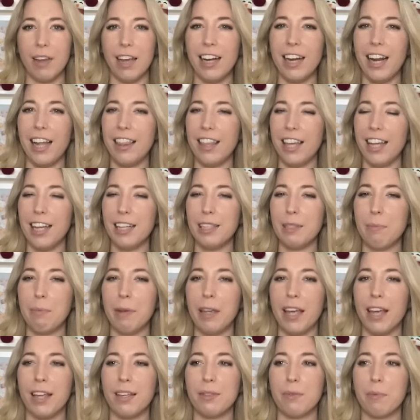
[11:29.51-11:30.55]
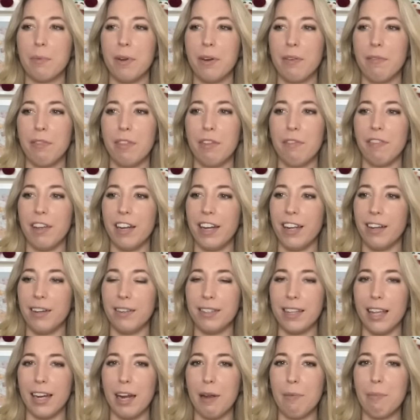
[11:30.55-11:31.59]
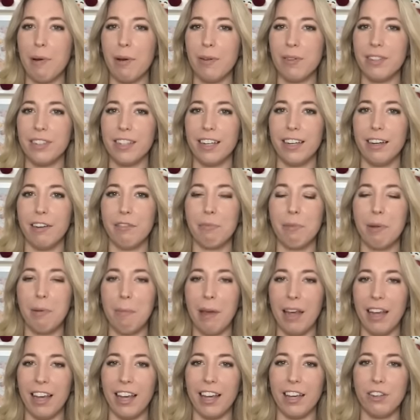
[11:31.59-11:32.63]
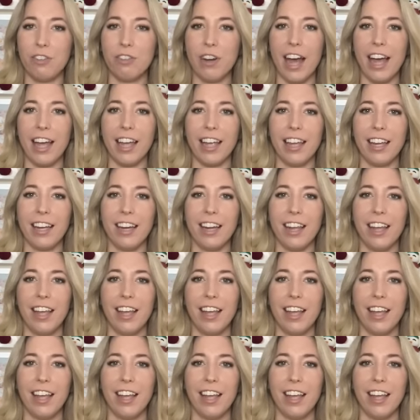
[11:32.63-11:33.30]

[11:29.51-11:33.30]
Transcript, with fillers: And I think it's because one of the videos that I posted of me making a dragon